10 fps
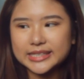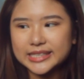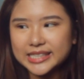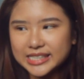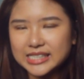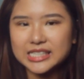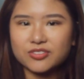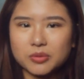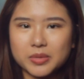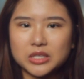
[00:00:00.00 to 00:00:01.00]
easy
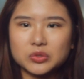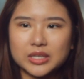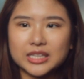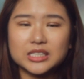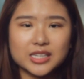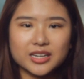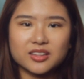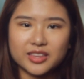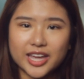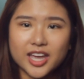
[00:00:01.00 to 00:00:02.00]
for me to get it done
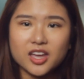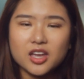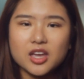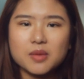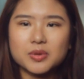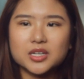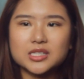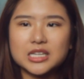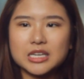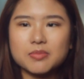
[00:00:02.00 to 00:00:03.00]
there
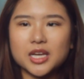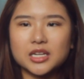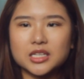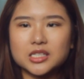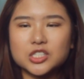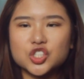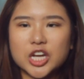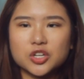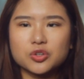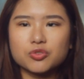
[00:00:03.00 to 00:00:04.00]
because he made his
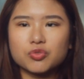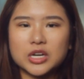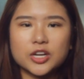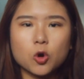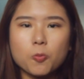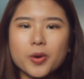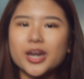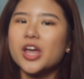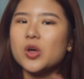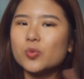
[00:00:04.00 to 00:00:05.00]
schedule really open,
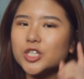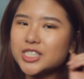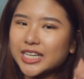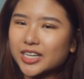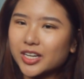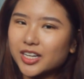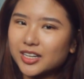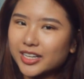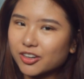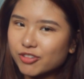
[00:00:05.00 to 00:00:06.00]
which is like
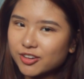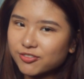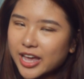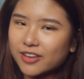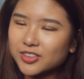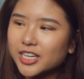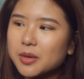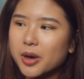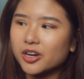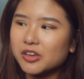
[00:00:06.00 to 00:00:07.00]
a red flag. If you think
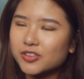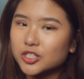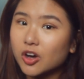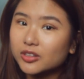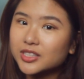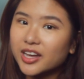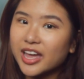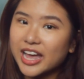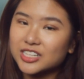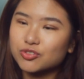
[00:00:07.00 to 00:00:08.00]
about it, if a doctor
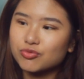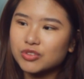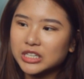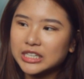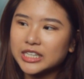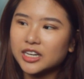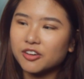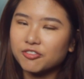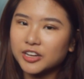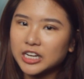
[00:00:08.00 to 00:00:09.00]
has really
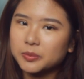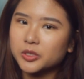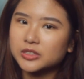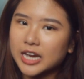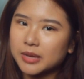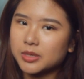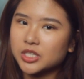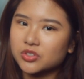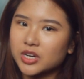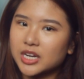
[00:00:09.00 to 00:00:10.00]
available
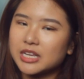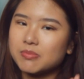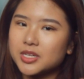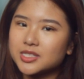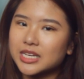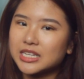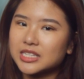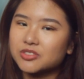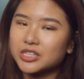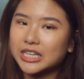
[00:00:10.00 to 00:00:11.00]
timings, right, it means that he
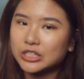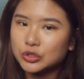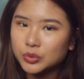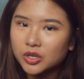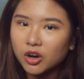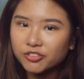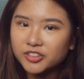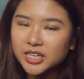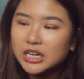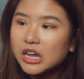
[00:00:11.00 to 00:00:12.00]
doesn't really get to do it
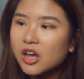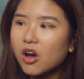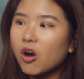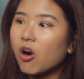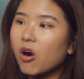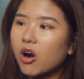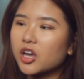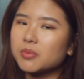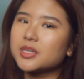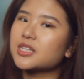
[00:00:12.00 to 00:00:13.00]
often, or
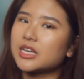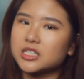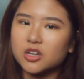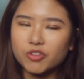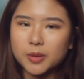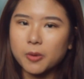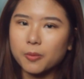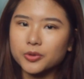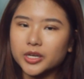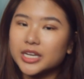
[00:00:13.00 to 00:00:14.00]
it means that he's not very
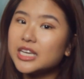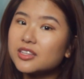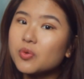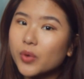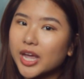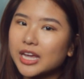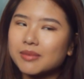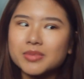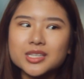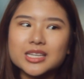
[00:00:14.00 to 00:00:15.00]
popular. Either way,
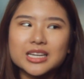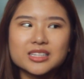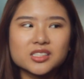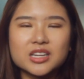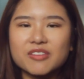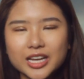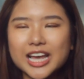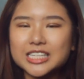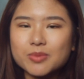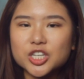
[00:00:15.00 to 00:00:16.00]
it means that he doesn't have
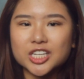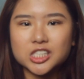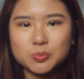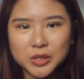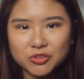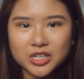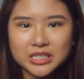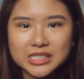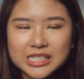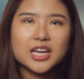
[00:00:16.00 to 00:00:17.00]
as much
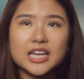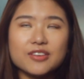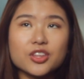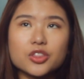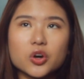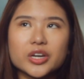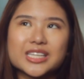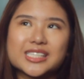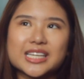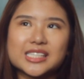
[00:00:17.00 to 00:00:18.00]
experience. Even though he
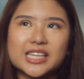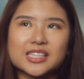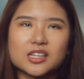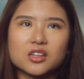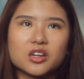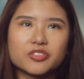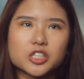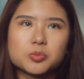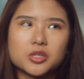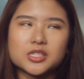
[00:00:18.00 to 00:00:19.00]
says he has a lot of
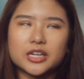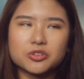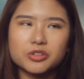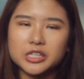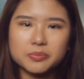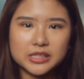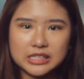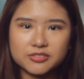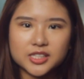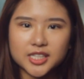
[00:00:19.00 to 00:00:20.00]
experience, I don't really
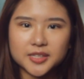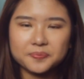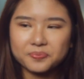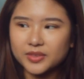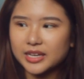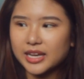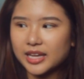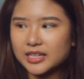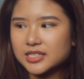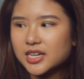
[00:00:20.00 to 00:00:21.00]
believe it.
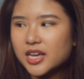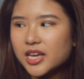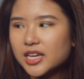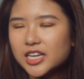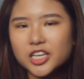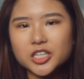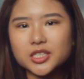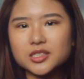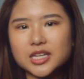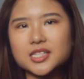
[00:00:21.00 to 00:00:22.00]
And
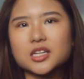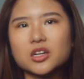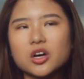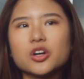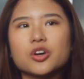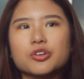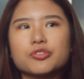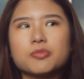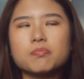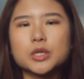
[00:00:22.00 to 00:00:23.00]
he does a lot
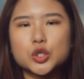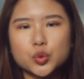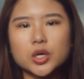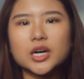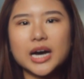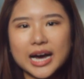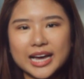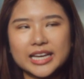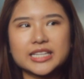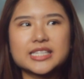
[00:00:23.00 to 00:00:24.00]
of mature
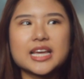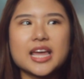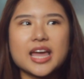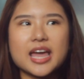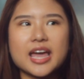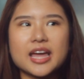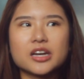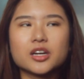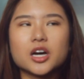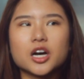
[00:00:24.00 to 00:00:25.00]
eyes
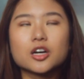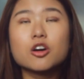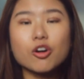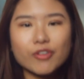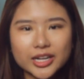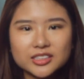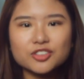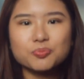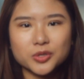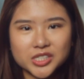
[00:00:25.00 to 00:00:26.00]
and
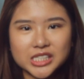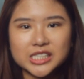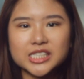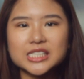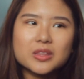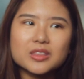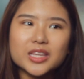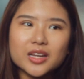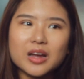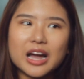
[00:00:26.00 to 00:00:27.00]
corrective procedures. The
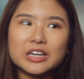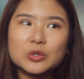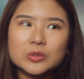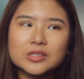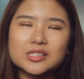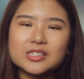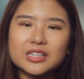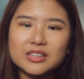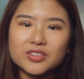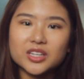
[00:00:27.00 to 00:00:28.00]
thing I noticed
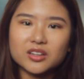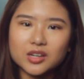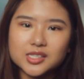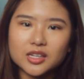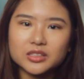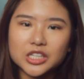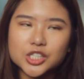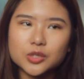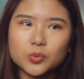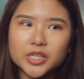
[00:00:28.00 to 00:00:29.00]
even in
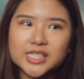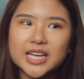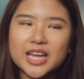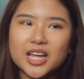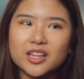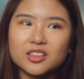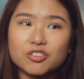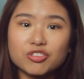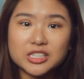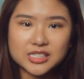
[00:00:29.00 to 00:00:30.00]
consultation was
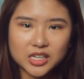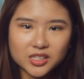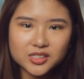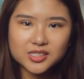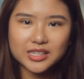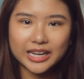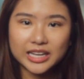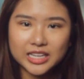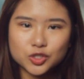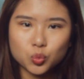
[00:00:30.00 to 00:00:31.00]
the results, like
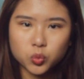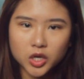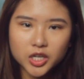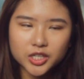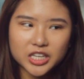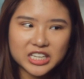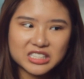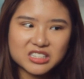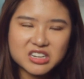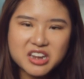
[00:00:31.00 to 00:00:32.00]
his work
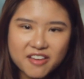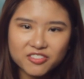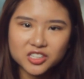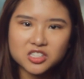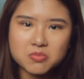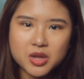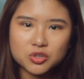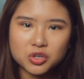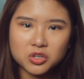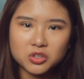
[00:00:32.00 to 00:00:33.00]
is never
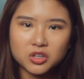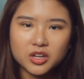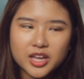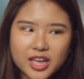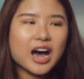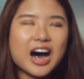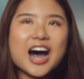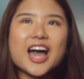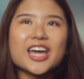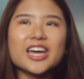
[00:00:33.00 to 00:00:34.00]
symmetrical.
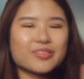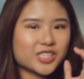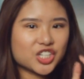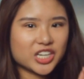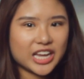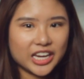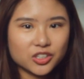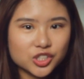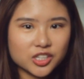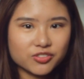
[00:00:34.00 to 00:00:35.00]
I am such an
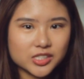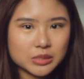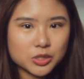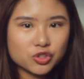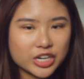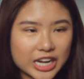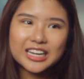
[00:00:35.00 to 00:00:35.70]
anal shit for symmetry.